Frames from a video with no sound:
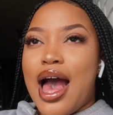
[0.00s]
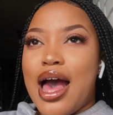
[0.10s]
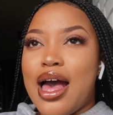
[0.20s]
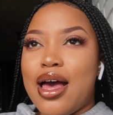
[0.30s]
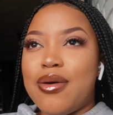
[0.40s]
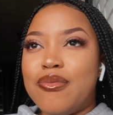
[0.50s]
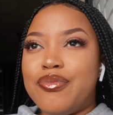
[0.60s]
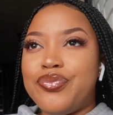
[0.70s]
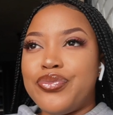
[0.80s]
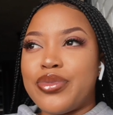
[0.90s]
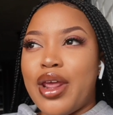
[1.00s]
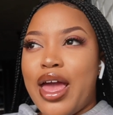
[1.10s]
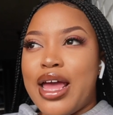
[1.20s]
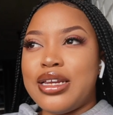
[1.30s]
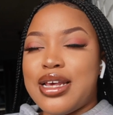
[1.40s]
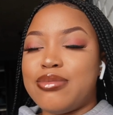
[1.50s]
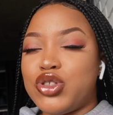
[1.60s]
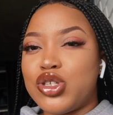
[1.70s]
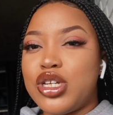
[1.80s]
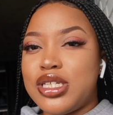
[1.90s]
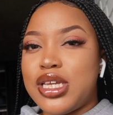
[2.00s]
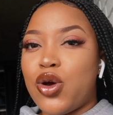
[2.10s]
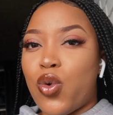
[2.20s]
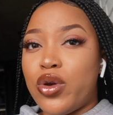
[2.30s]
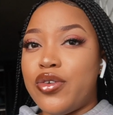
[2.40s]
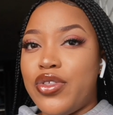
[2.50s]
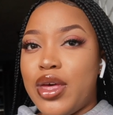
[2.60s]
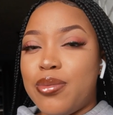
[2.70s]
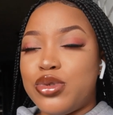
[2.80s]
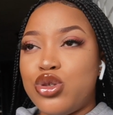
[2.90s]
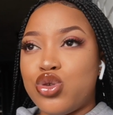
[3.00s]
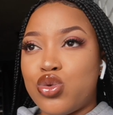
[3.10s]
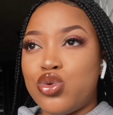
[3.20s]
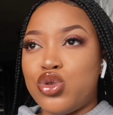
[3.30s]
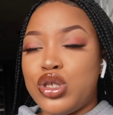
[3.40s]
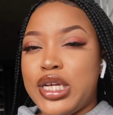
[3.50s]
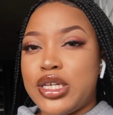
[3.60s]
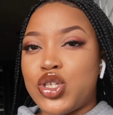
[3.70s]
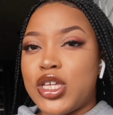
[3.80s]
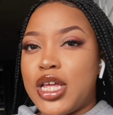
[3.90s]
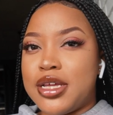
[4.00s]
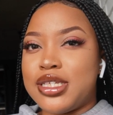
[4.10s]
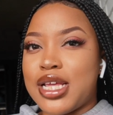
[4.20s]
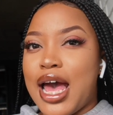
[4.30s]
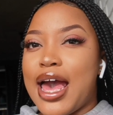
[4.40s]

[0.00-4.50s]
And I'm just gonna take all of them to school today so that